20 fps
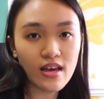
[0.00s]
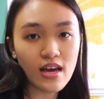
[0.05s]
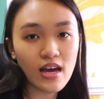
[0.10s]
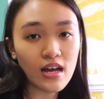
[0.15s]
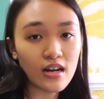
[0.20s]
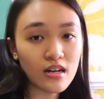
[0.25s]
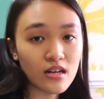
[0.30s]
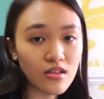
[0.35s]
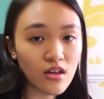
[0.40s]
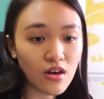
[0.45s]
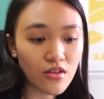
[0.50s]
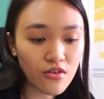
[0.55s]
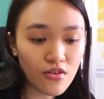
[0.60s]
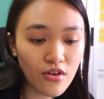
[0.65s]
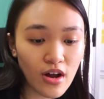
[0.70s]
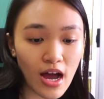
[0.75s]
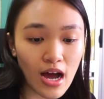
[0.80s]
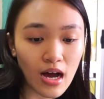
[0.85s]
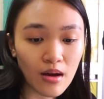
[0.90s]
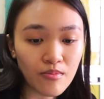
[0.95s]
And another
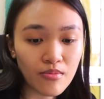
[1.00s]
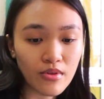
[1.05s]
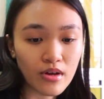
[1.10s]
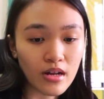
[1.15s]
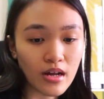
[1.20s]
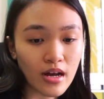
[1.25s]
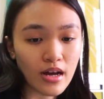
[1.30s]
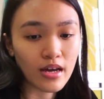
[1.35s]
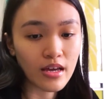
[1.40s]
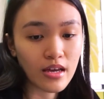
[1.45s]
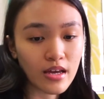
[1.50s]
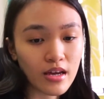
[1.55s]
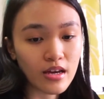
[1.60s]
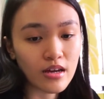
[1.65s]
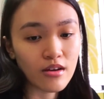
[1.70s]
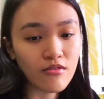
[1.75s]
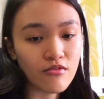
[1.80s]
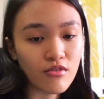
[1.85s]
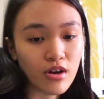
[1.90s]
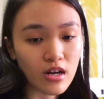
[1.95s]
app that I
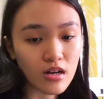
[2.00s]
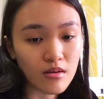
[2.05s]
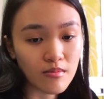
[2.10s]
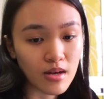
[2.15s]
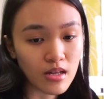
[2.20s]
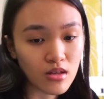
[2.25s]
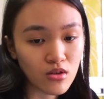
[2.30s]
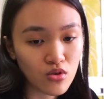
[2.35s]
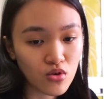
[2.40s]
can recommend